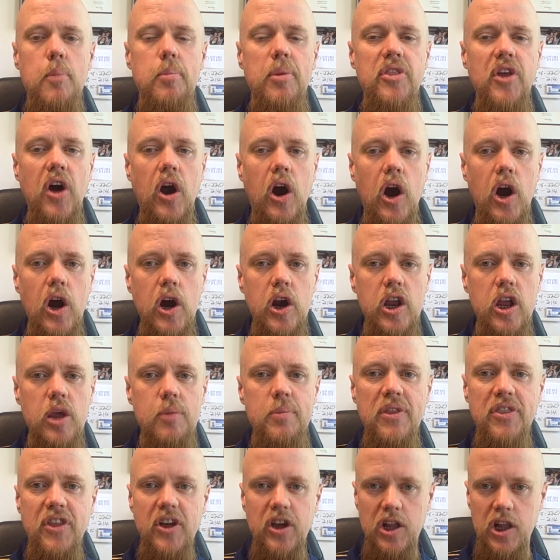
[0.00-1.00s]
But the
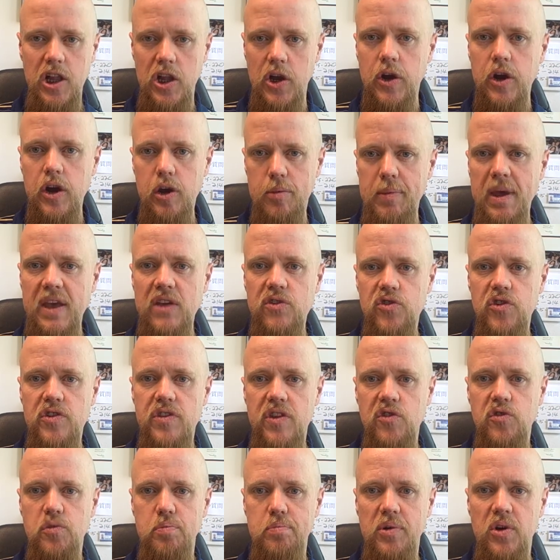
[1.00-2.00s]
argument that Clark makes in
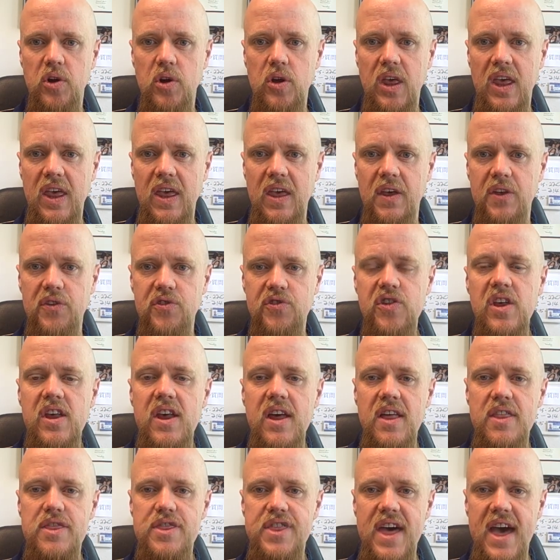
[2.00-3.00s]
this book is
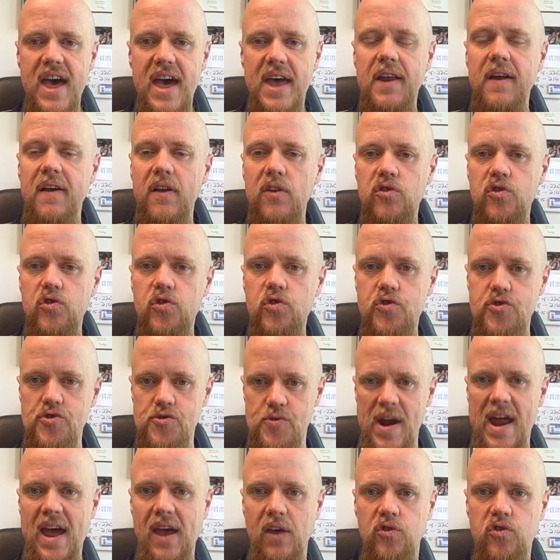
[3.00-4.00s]
that
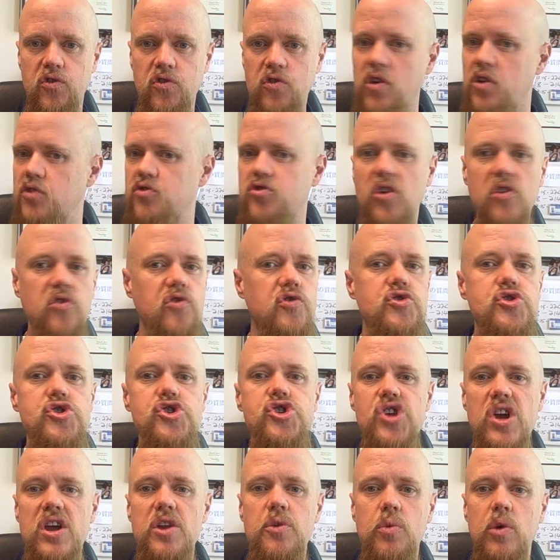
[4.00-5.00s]
stress, just
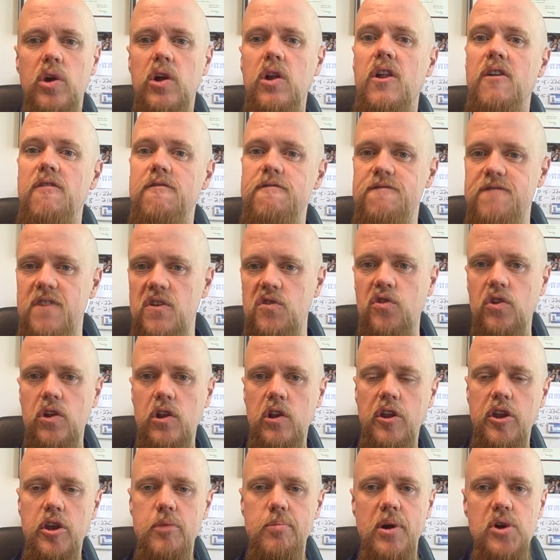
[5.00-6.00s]
general
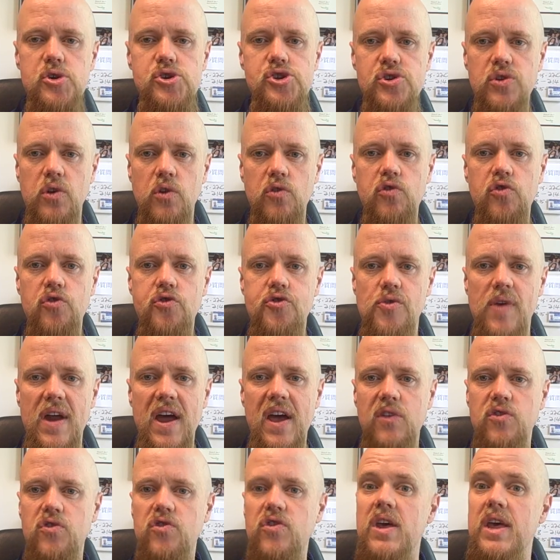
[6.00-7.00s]
physical and emotional
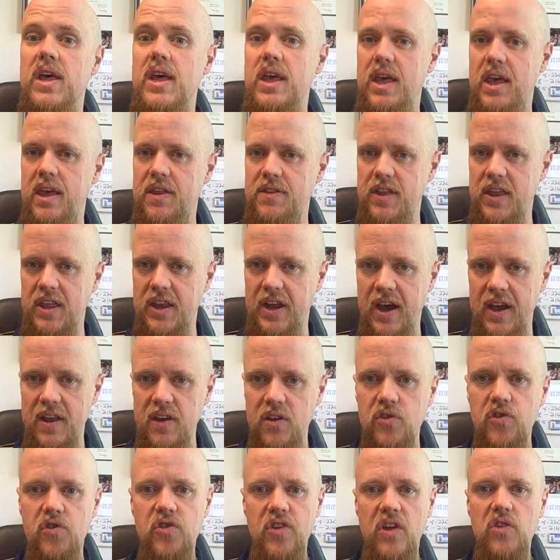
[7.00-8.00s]
stress, in the
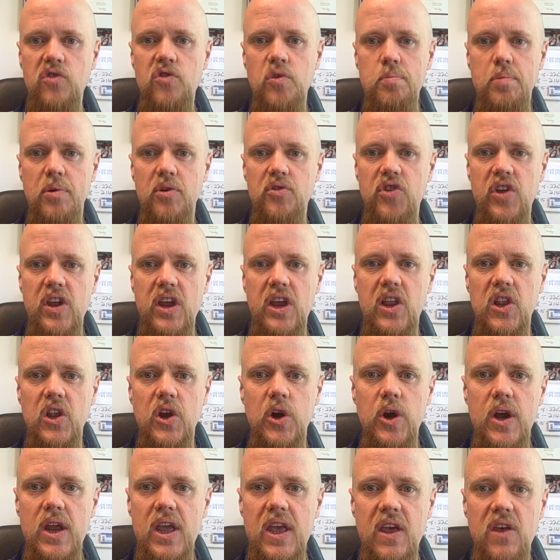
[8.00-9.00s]
United States in
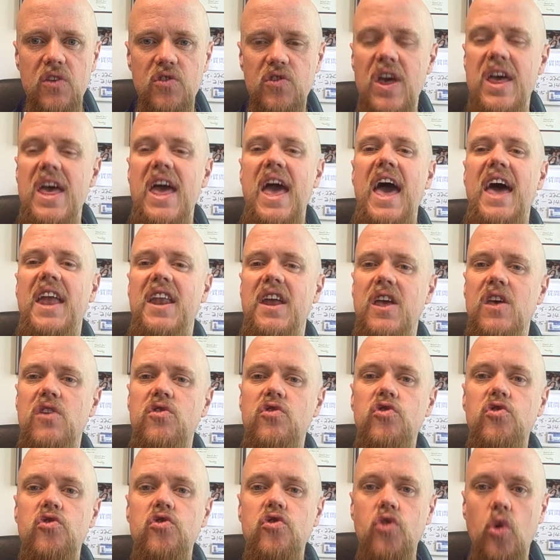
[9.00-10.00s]
particular, is at a
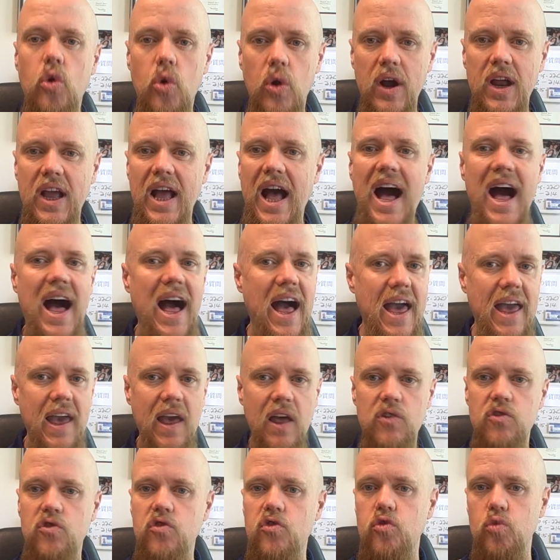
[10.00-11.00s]
historic high
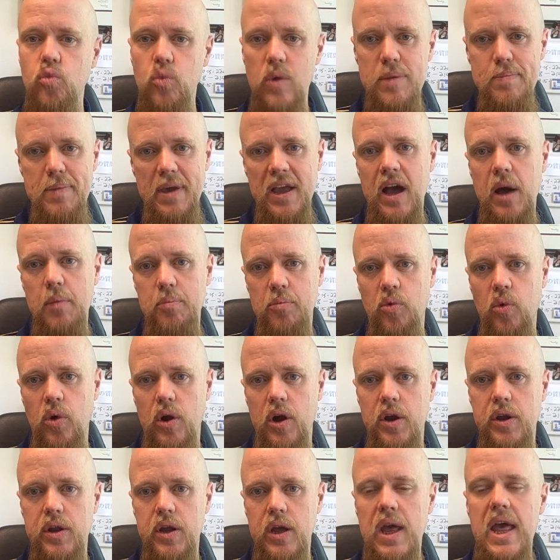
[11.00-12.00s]
and sweeping
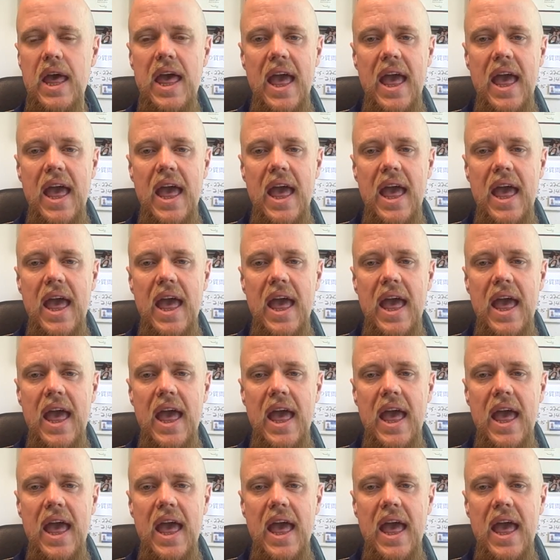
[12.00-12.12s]
upward.